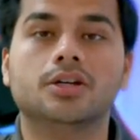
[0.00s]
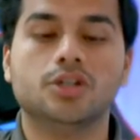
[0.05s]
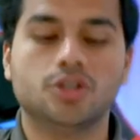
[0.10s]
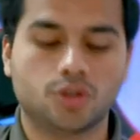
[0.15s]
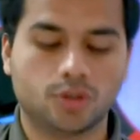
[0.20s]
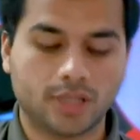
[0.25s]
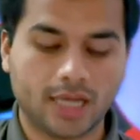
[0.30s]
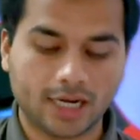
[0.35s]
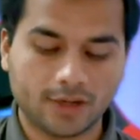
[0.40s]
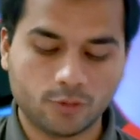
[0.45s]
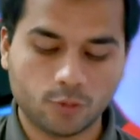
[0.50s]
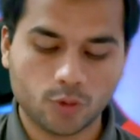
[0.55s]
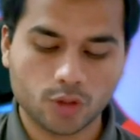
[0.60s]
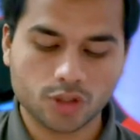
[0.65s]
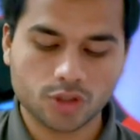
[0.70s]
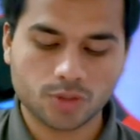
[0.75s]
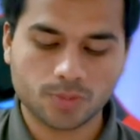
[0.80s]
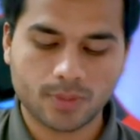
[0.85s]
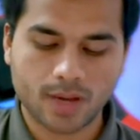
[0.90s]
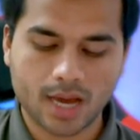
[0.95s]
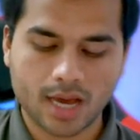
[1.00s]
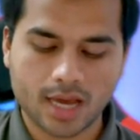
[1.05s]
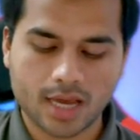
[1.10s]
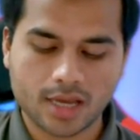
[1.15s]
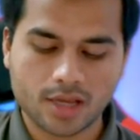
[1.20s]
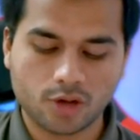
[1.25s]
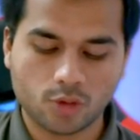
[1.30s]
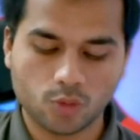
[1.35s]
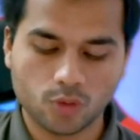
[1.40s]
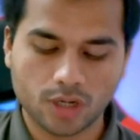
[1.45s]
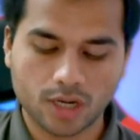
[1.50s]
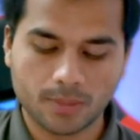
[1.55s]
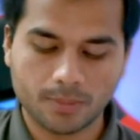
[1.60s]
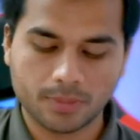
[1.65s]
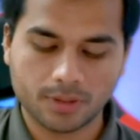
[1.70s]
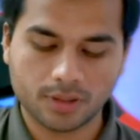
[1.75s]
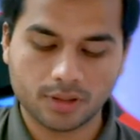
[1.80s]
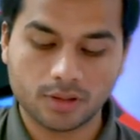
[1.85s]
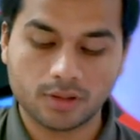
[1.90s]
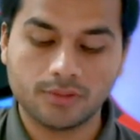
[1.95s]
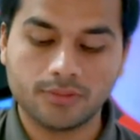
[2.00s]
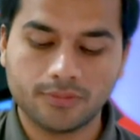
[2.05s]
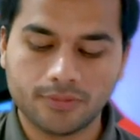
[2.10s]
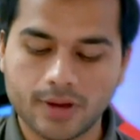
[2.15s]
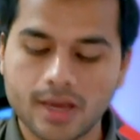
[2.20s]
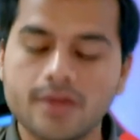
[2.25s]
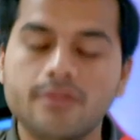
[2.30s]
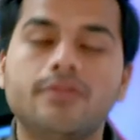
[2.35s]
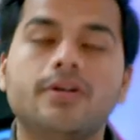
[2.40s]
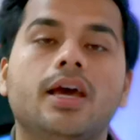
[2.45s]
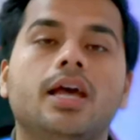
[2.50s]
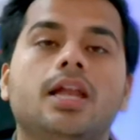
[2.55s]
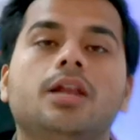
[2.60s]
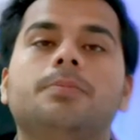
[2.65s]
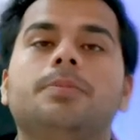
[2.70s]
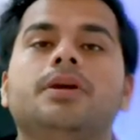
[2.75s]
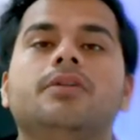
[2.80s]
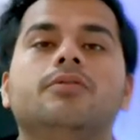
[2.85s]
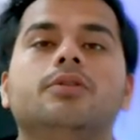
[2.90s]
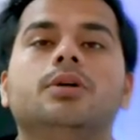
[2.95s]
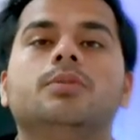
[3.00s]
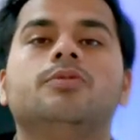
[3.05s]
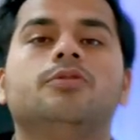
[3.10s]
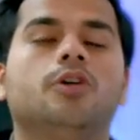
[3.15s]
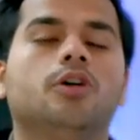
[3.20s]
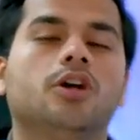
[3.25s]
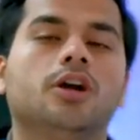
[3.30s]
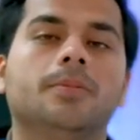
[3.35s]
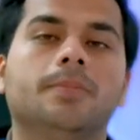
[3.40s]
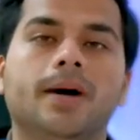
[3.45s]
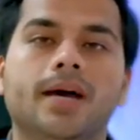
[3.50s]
So that was my rule number 5, helping verb followed